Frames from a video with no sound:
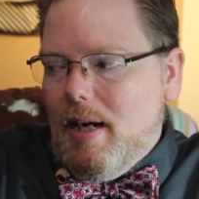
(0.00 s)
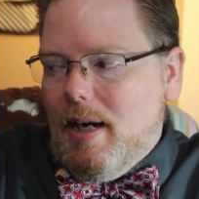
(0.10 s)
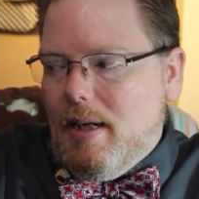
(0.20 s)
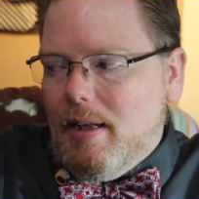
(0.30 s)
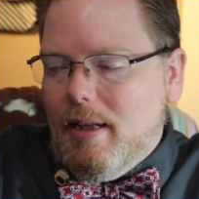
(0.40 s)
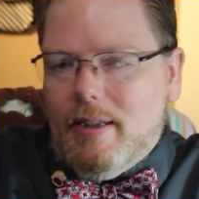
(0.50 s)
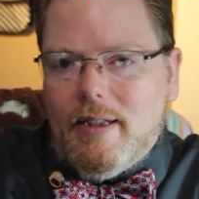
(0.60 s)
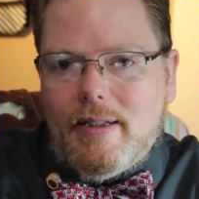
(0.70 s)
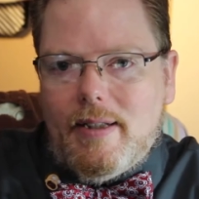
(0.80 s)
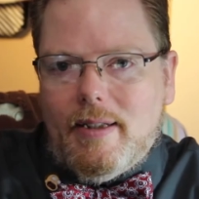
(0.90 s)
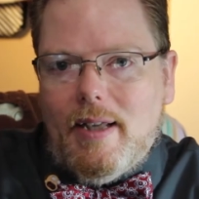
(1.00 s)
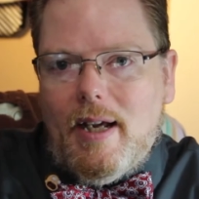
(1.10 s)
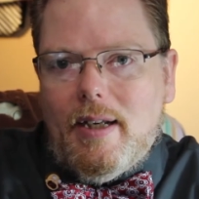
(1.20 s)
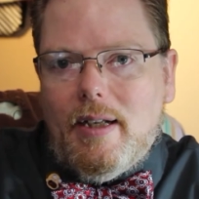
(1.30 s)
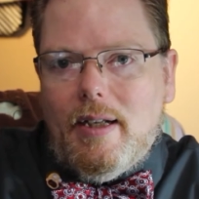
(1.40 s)
and things like
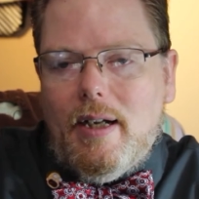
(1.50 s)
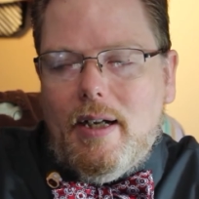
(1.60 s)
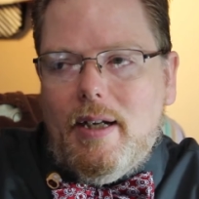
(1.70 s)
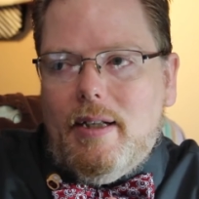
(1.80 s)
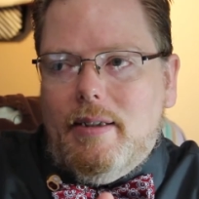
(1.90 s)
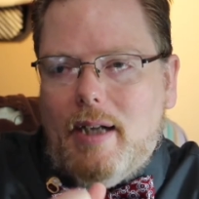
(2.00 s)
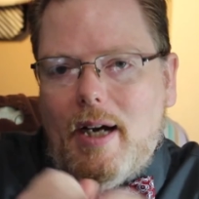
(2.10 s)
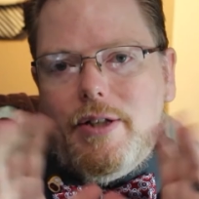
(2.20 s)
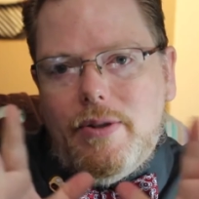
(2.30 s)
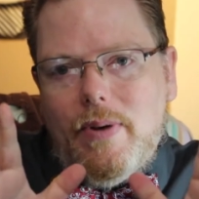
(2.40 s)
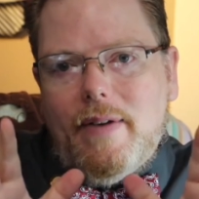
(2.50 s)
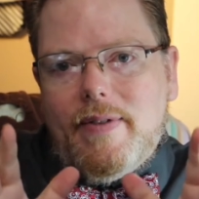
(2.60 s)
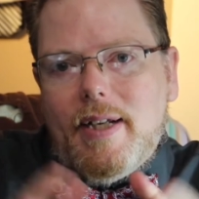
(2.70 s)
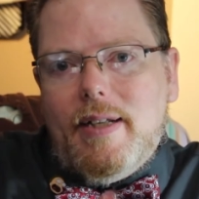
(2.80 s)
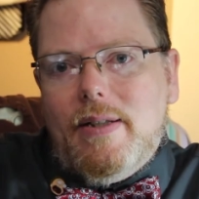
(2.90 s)
that. I do have
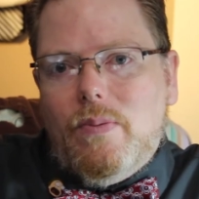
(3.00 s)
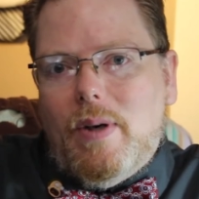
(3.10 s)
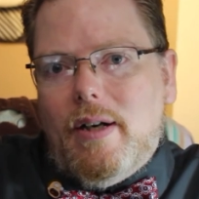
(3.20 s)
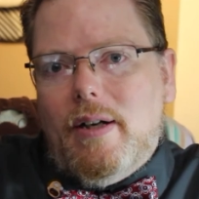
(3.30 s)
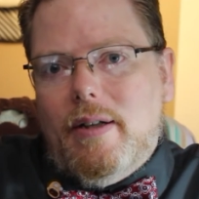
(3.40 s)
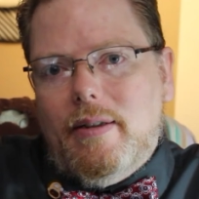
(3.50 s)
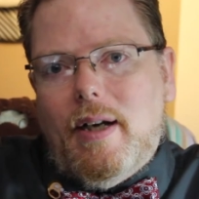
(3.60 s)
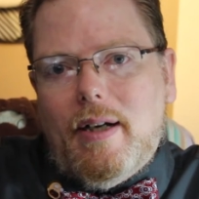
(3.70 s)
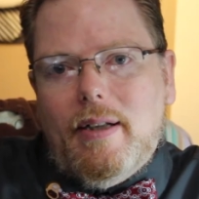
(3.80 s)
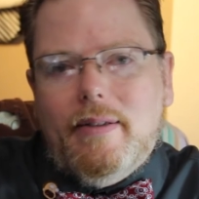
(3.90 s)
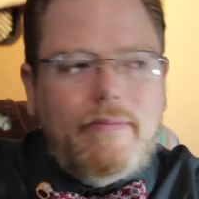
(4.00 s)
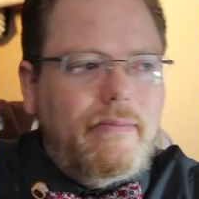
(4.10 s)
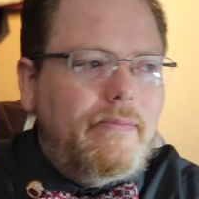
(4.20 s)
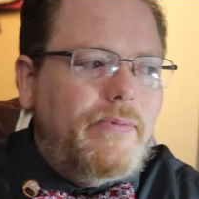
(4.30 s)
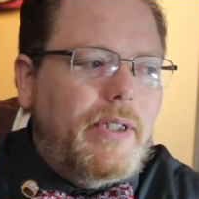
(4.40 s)
days where I
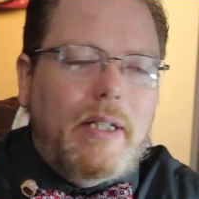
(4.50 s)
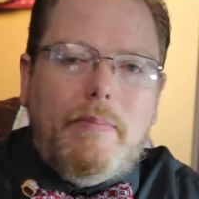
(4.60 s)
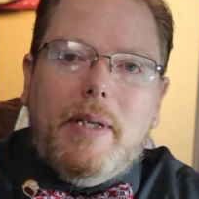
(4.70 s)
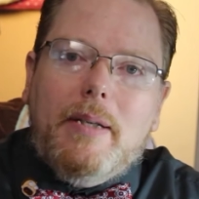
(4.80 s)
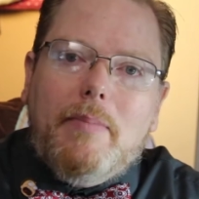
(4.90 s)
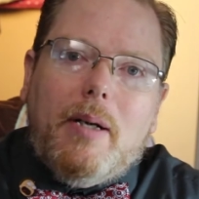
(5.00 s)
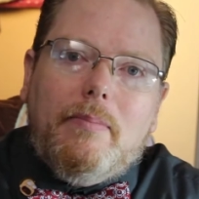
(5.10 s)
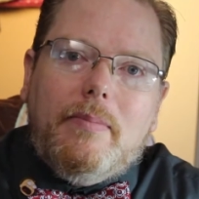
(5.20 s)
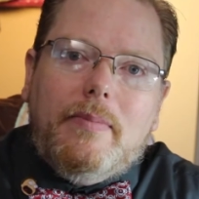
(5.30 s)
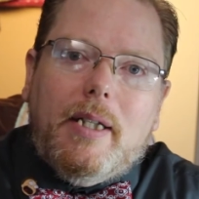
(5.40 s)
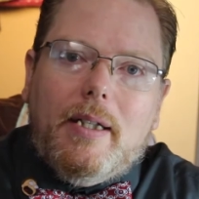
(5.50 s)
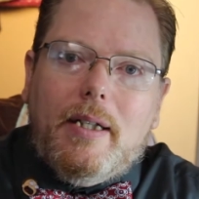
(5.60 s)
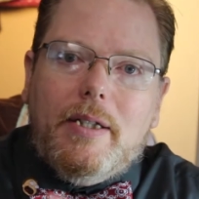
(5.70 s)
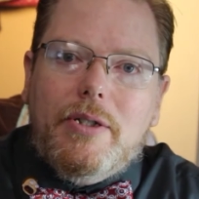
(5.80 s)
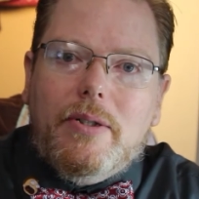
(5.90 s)
feel like being a bum and
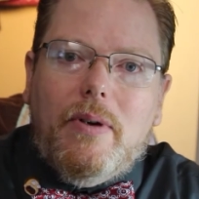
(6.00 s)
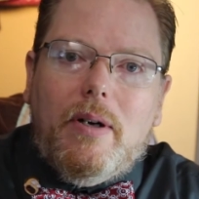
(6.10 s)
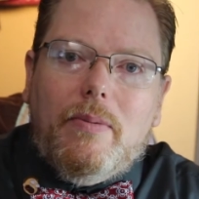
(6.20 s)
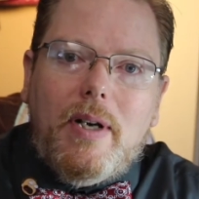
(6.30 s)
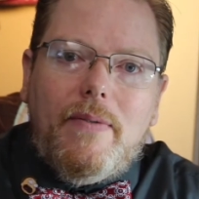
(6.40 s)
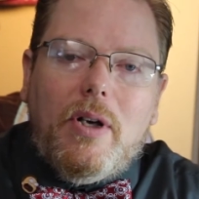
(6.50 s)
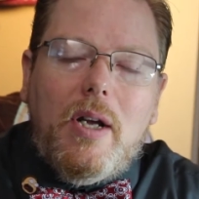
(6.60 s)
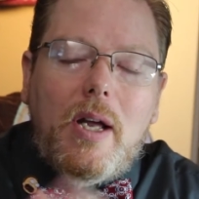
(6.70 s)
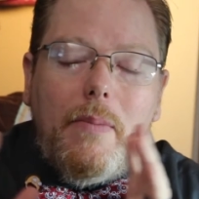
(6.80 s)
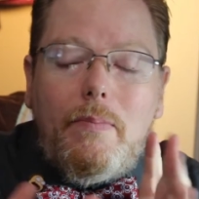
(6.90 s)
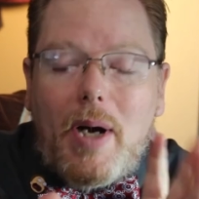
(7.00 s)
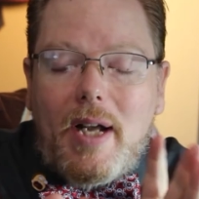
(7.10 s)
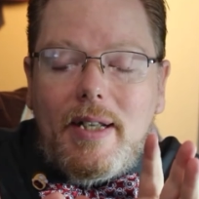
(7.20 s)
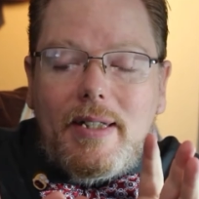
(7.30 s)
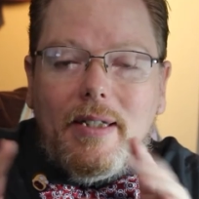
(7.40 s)
I just go out and whatever.
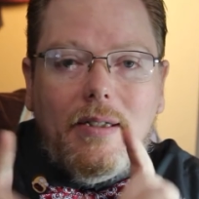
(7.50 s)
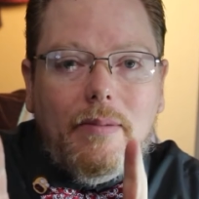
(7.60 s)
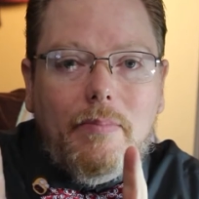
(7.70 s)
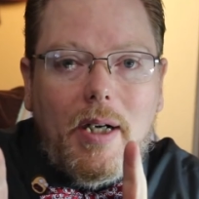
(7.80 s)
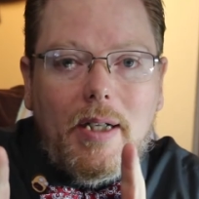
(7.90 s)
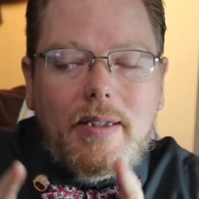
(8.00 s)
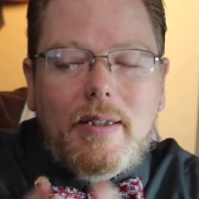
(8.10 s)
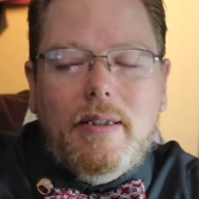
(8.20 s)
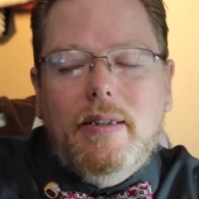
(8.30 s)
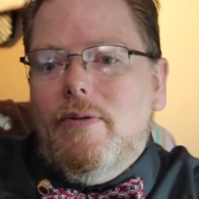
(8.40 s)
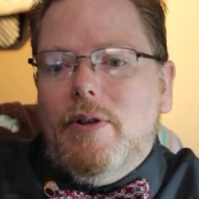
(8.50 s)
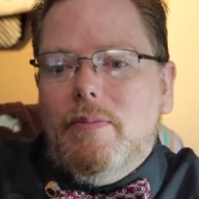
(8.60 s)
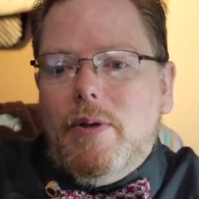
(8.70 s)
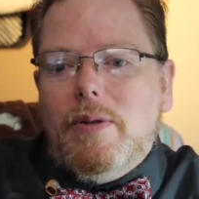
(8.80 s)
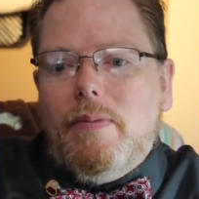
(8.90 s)
But for
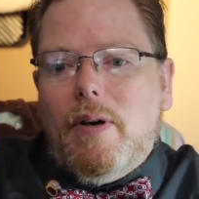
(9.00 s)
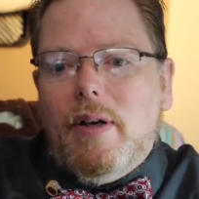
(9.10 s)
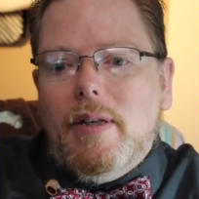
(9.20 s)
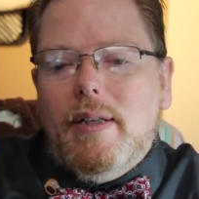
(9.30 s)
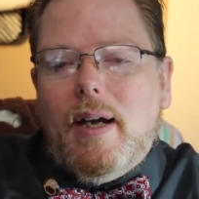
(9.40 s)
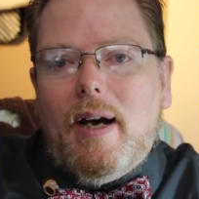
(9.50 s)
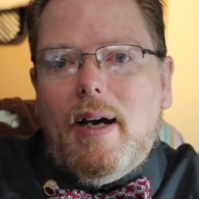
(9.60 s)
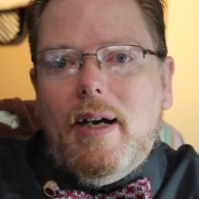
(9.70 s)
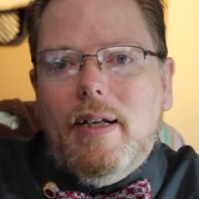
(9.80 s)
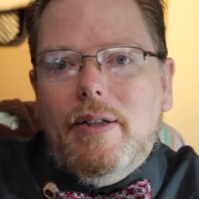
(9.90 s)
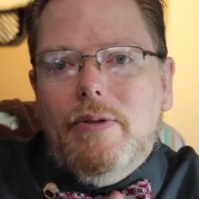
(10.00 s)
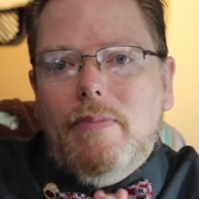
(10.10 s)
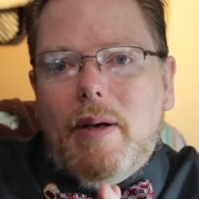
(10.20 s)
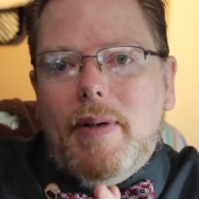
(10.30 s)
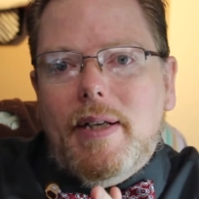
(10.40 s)
the most part, I do
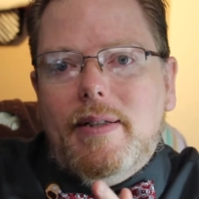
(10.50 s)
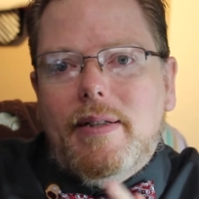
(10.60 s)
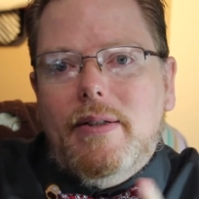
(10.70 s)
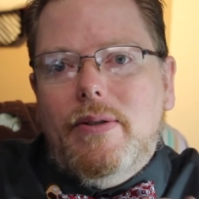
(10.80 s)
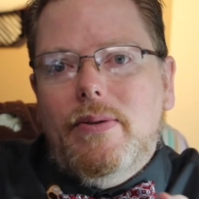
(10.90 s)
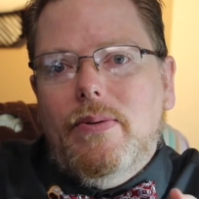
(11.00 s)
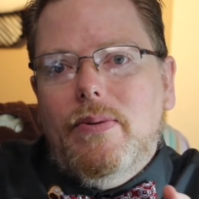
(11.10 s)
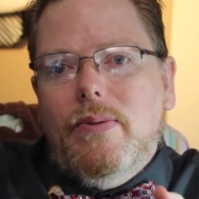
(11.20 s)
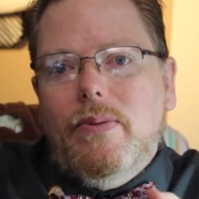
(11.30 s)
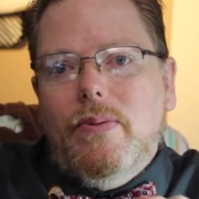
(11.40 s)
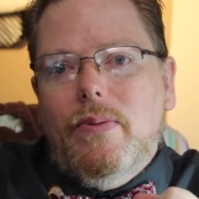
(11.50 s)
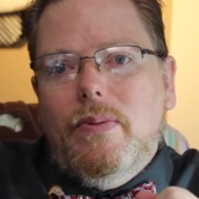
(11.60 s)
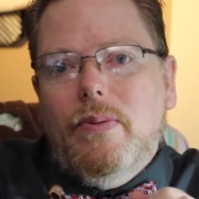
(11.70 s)
my best to